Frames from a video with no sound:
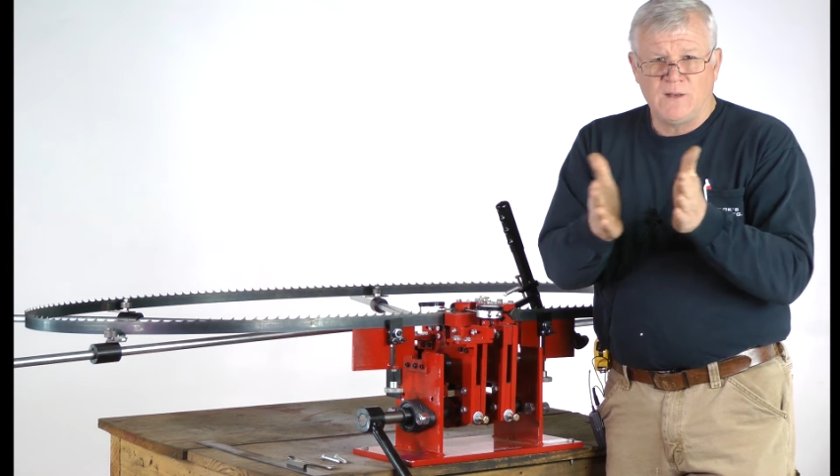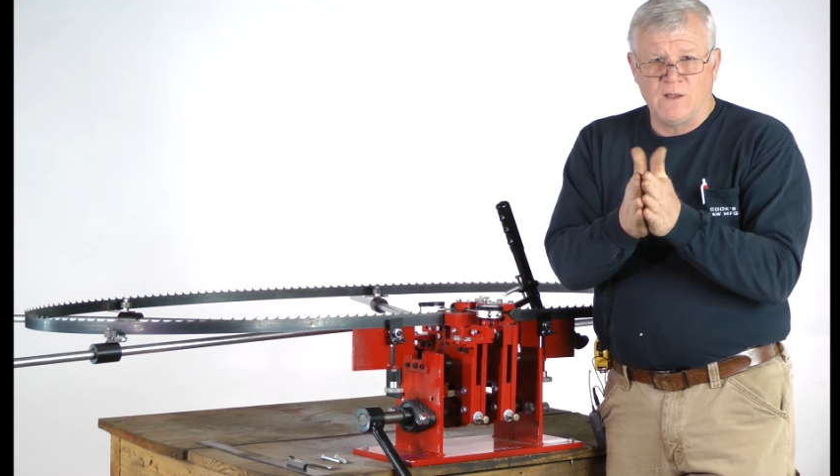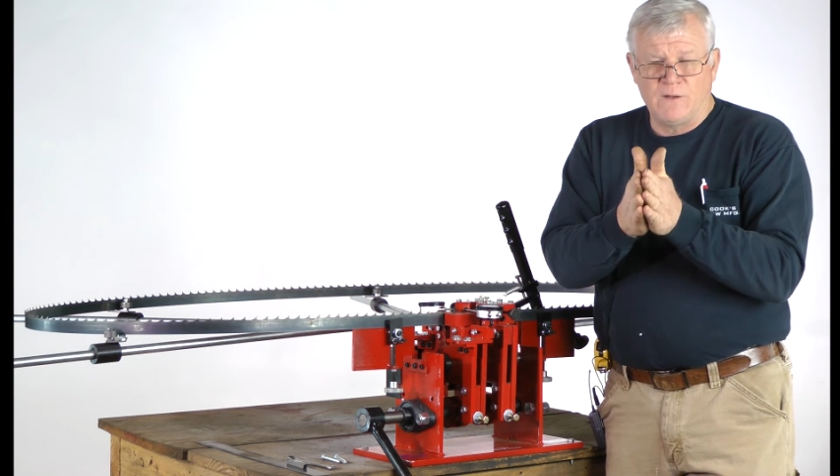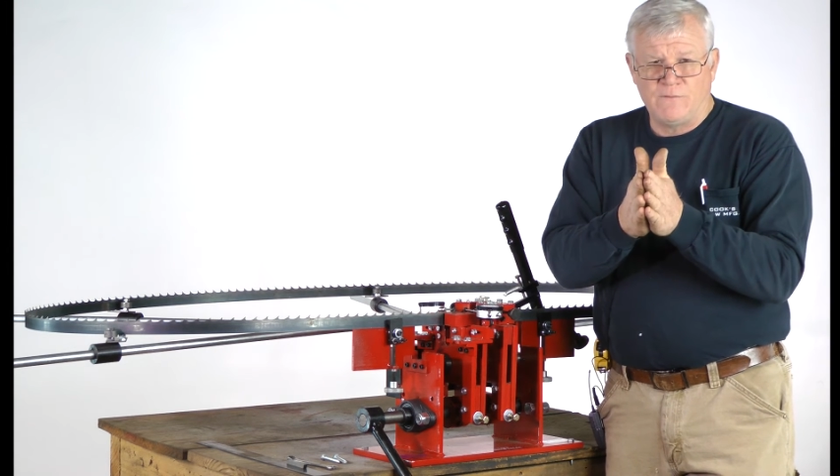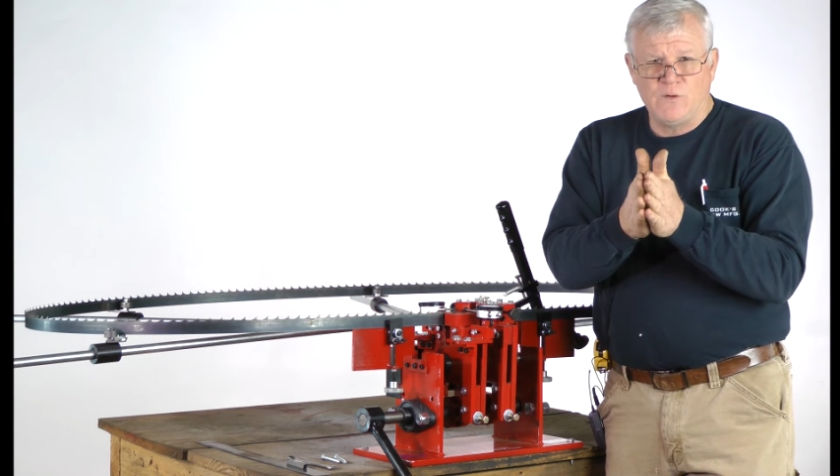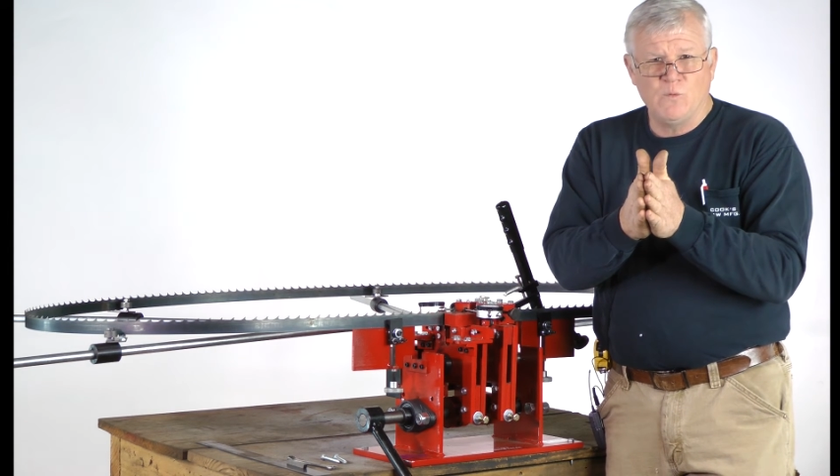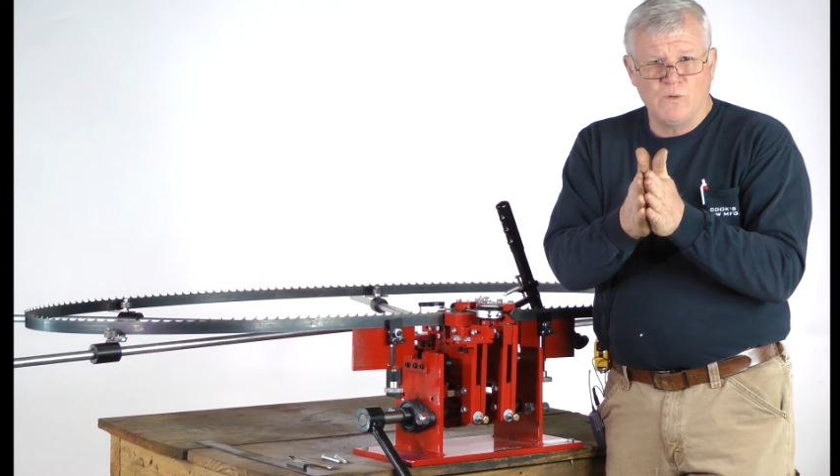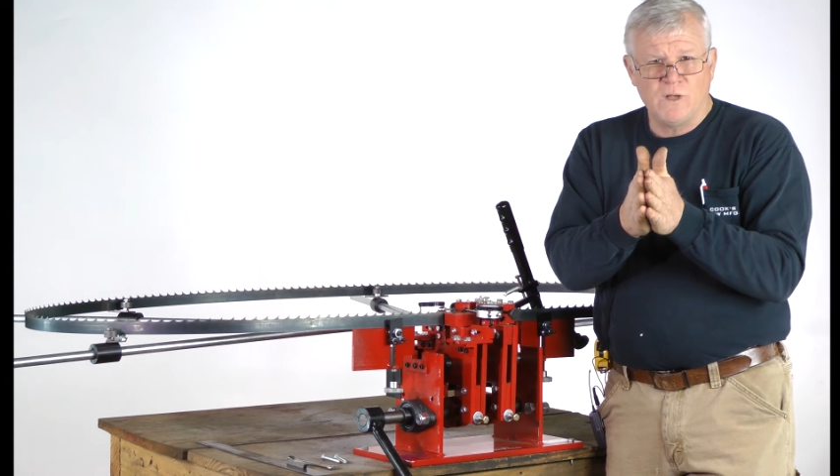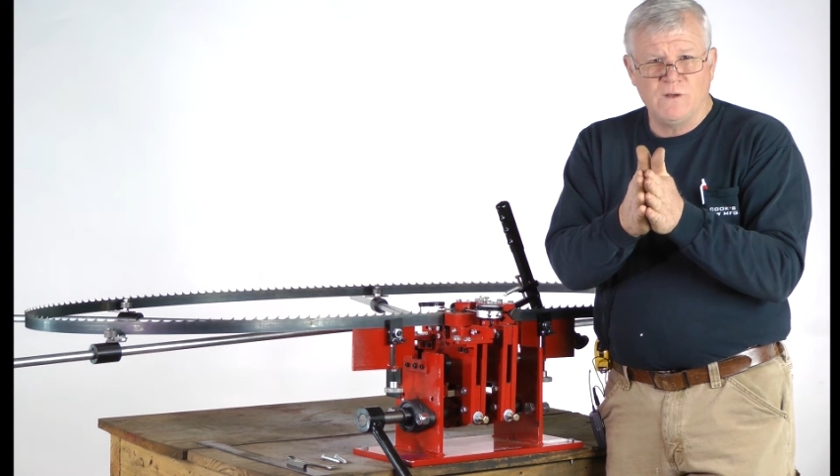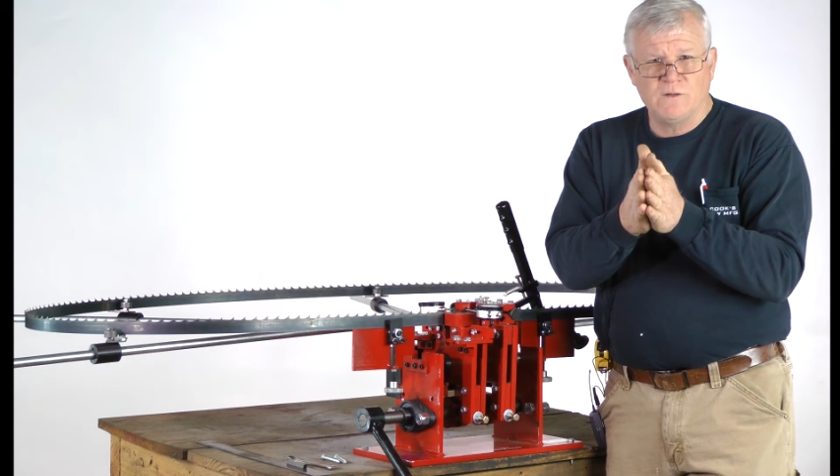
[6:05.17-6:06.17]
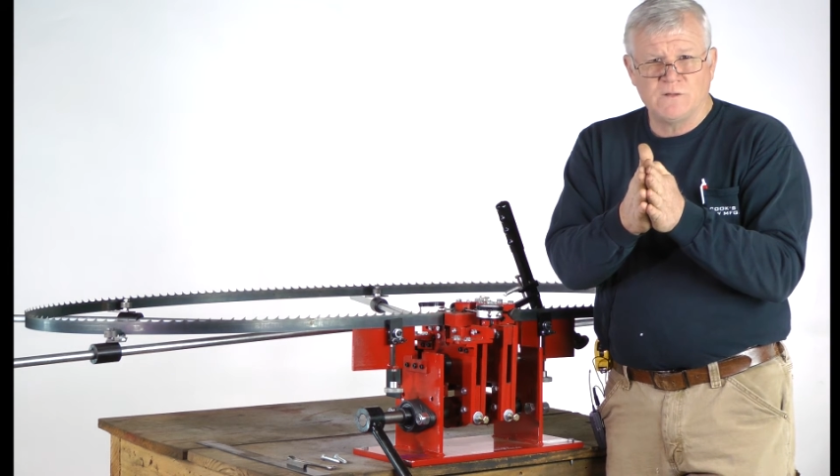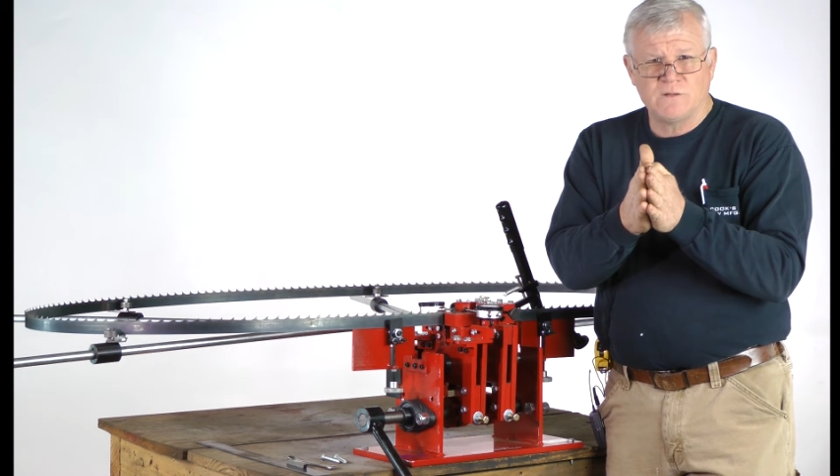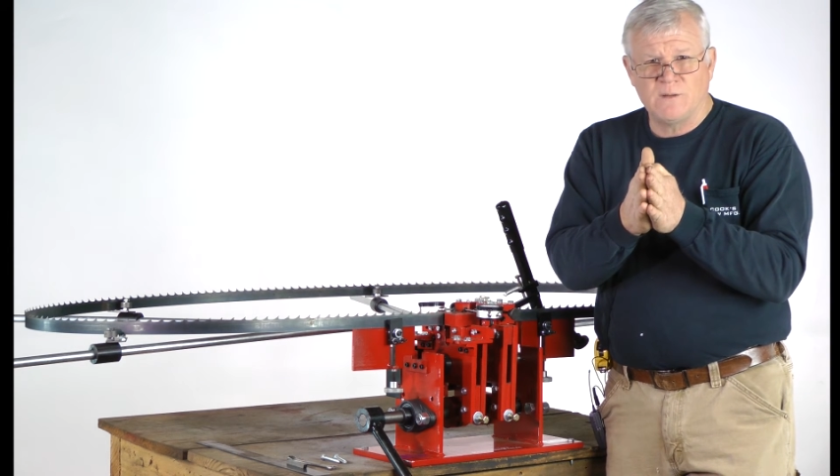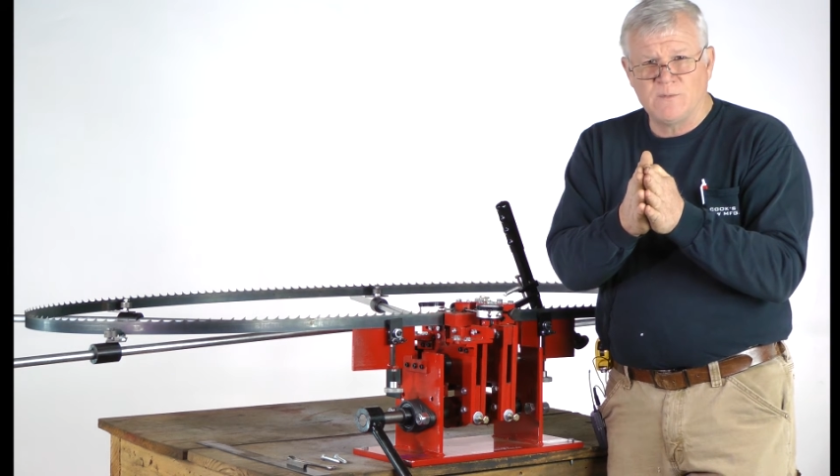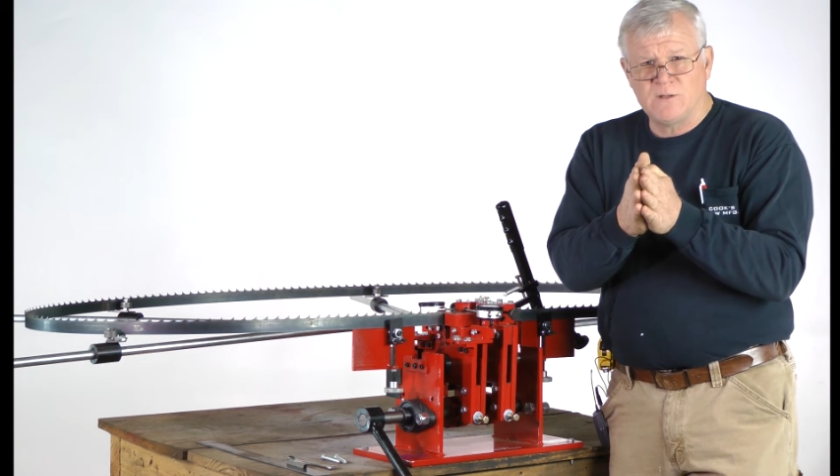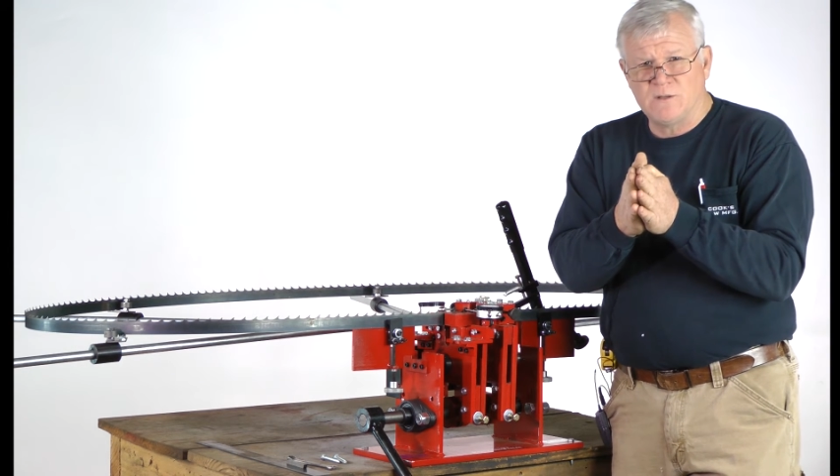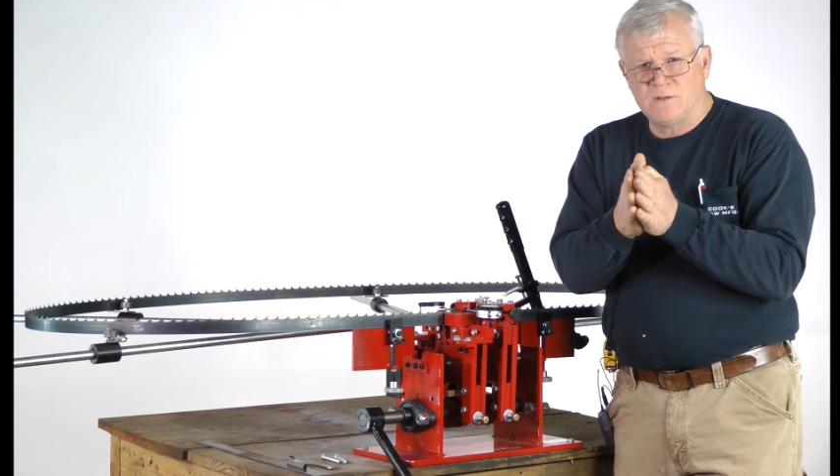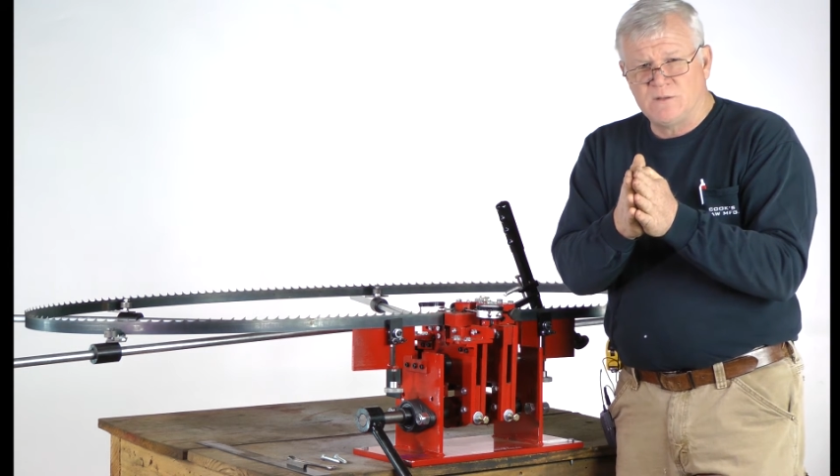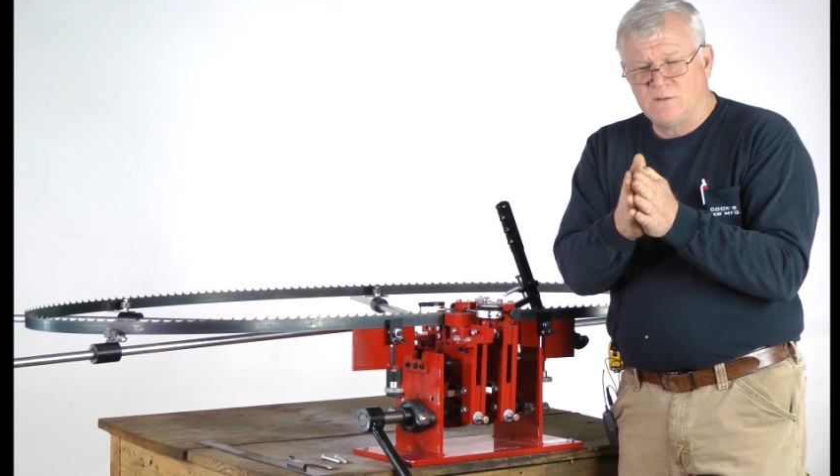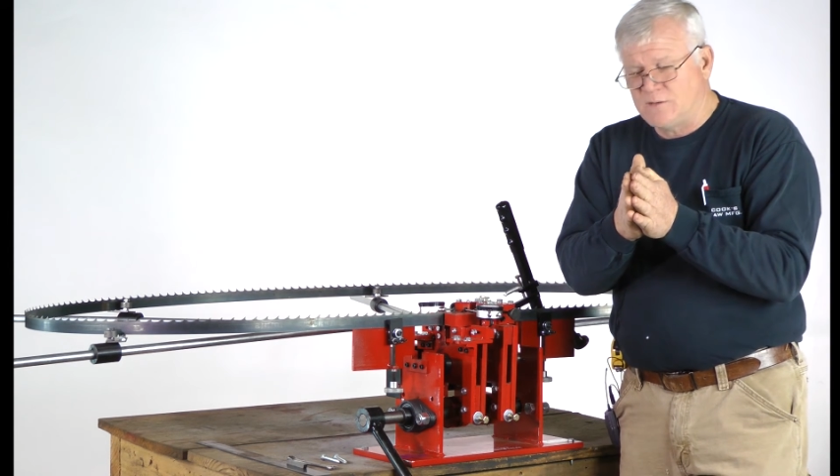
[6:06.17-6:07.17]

Now, if you will notice, some of the